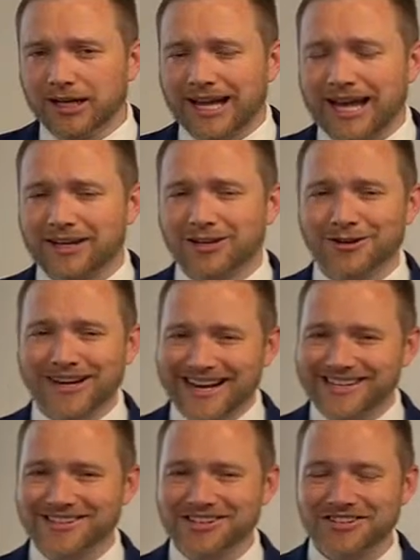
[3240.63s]
again, go to
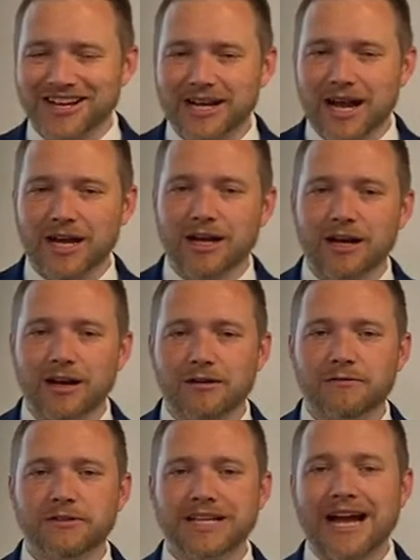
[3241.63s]

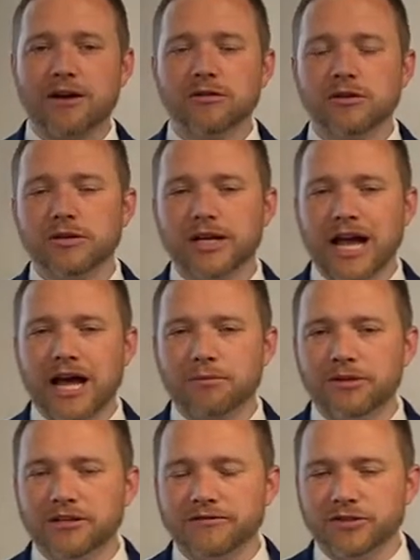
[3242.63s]
ssa.gov, download a
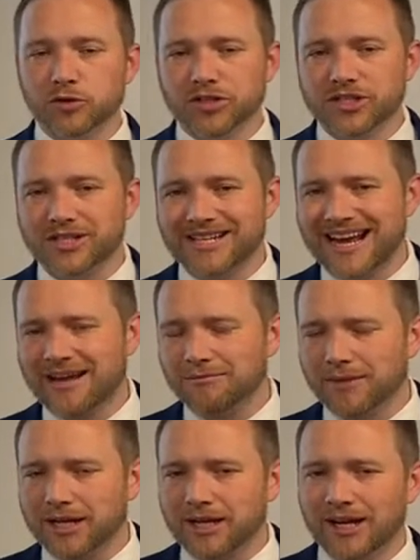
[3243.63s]
copy of your
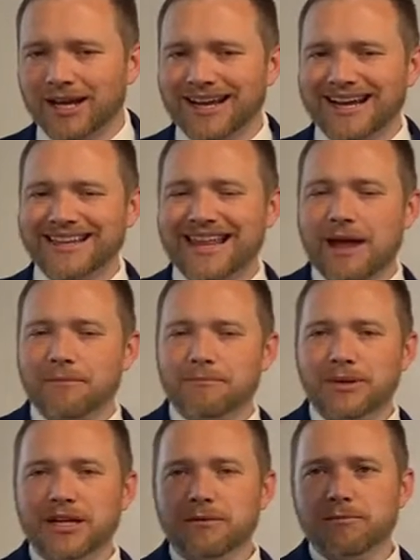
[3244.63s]
statement, and that
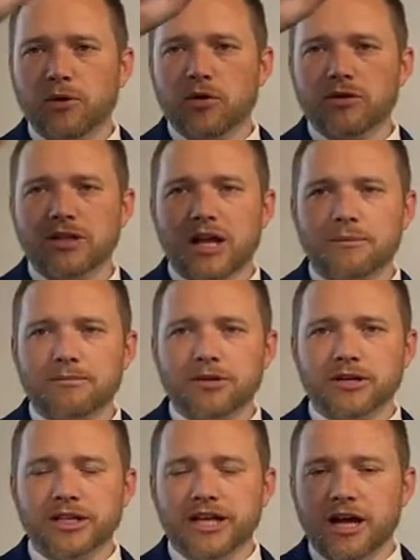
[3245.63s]
big bold
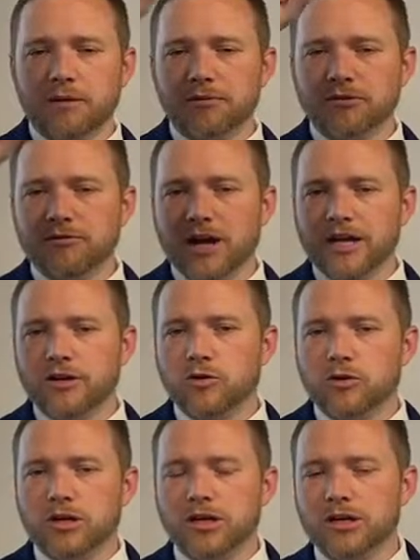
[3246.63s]
number in the upper right
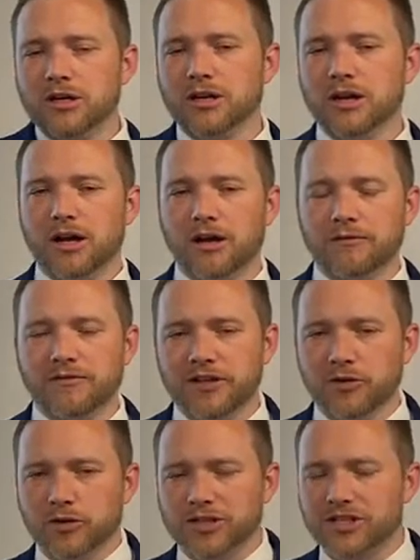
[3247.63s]
corner of
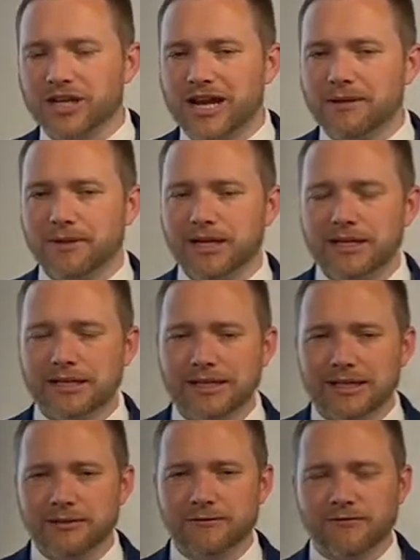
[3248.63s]
your statement,
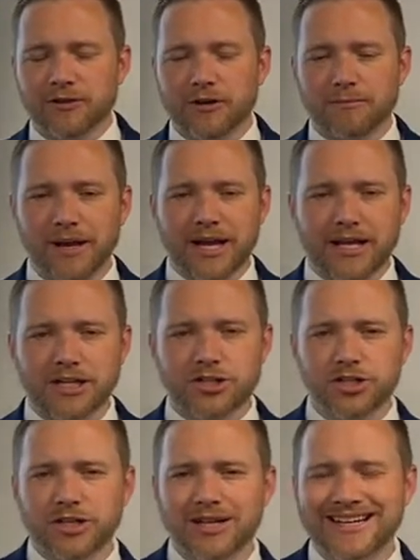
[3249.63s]
front
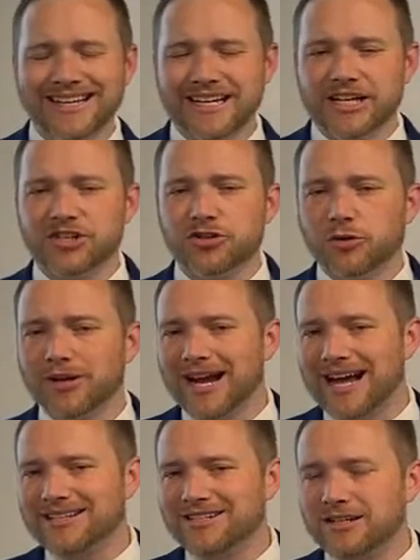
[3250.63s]
page, is your
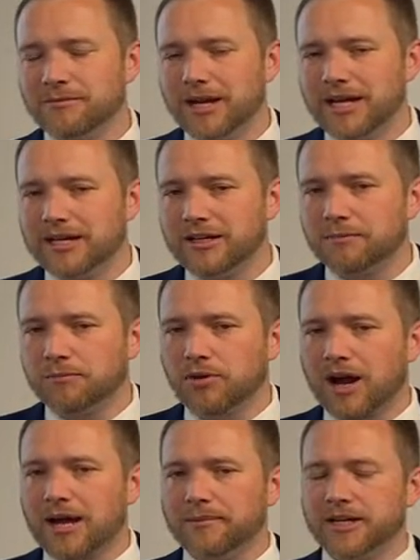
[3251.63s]
estimated
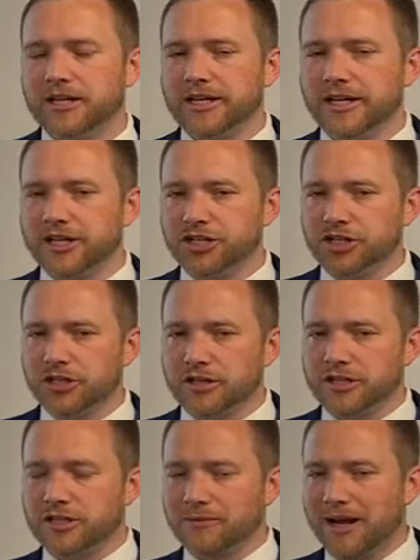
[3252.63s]
primary
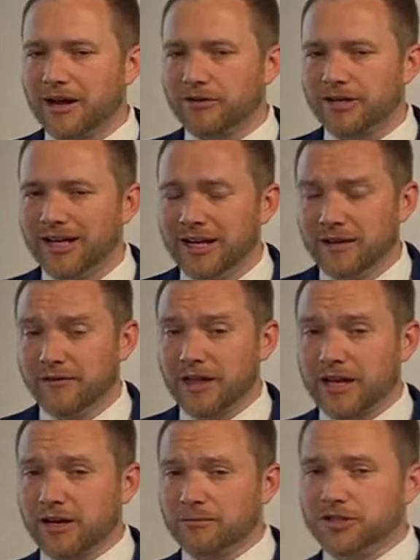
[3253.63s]
insurance amount. If
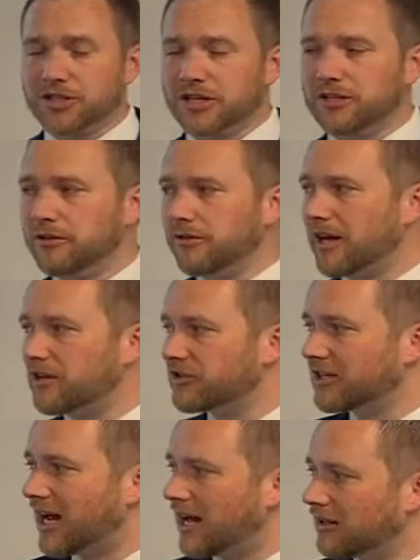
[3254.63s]
that number said
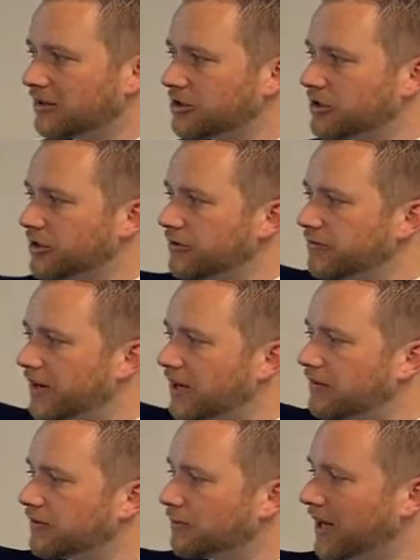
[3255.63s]
$2,000 and you
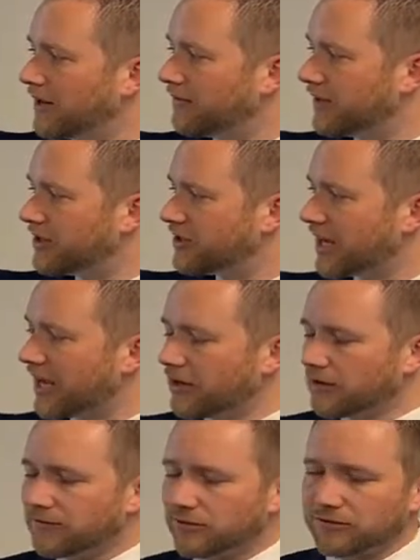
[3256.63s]
file for benefits at
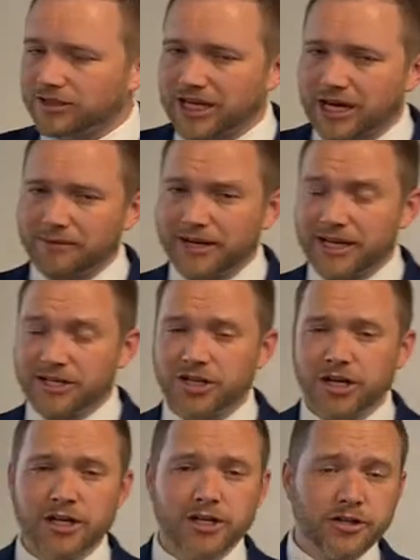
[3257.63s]
your full retirement age,
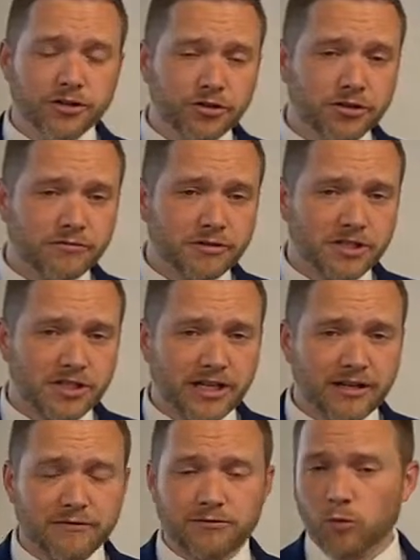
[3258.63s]
you should
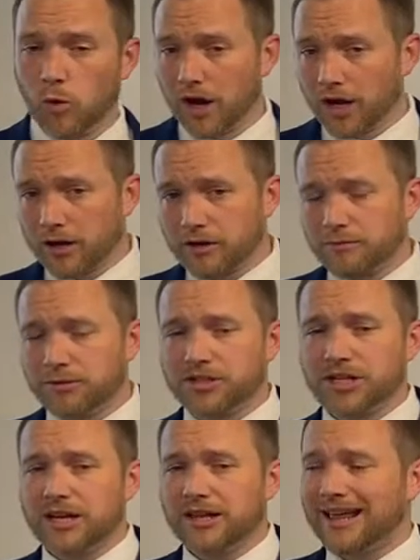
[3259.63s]
receive
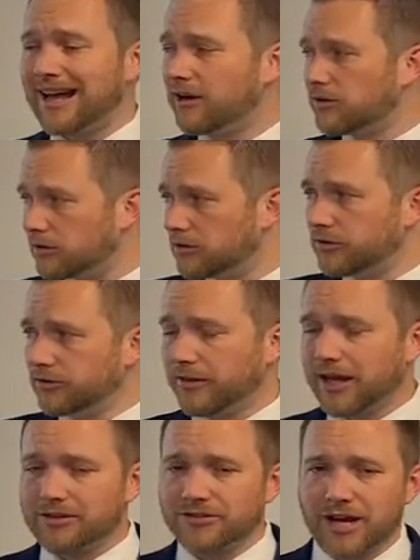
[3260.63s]
100% of that, or
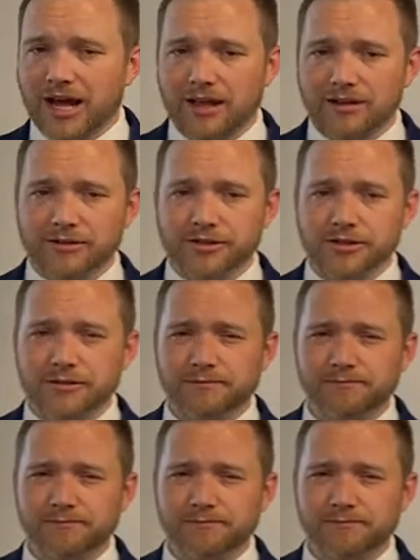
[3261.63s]
$2,000.